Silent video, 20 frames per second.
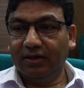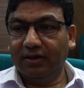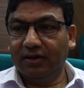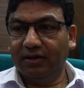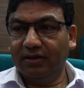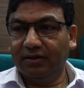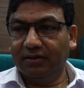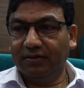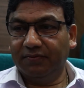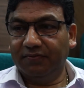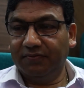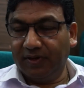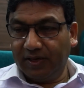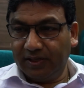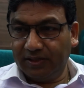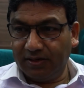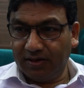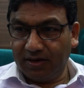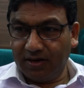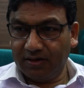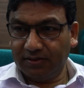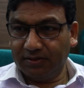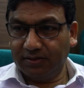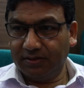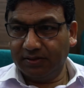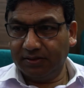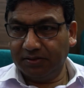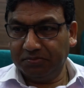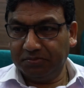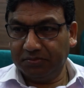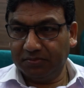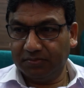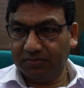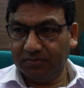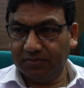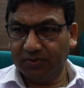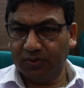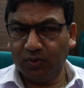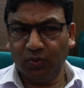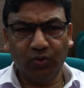And the father asked him,
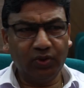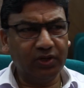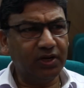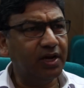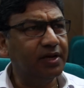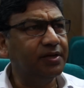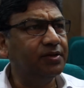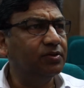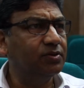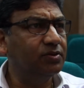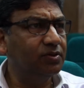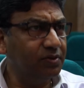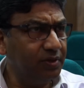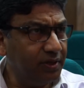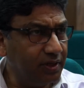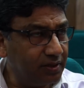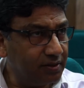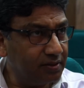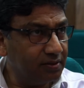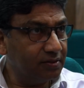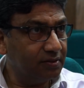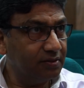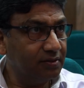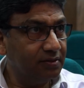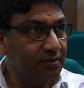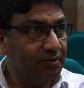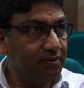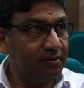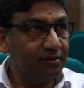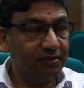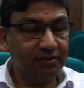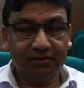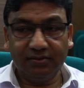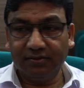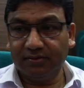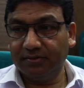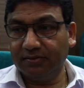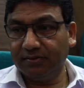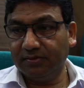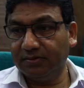"What are you doing?"
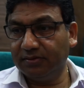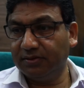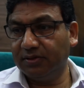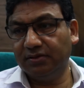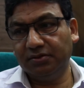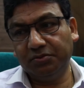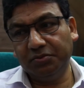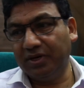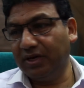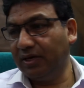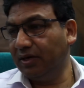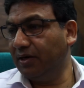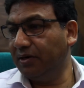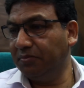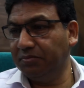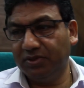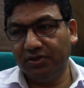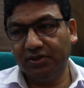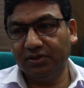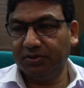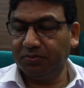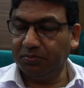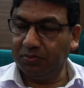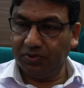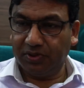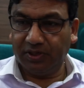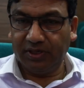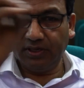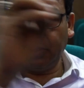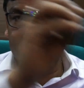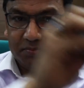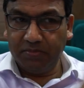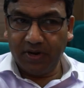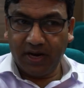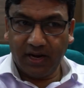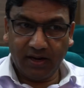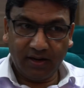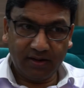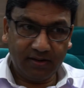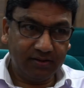He says, "Well, I'm just putting it
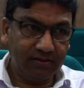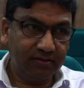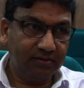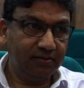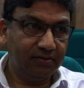back."